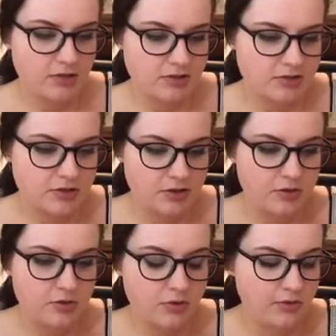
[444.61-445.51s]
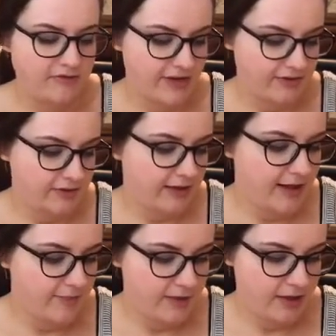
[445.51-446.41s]
So we've got the
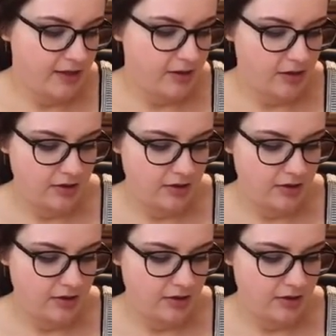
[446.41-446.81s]
light pink,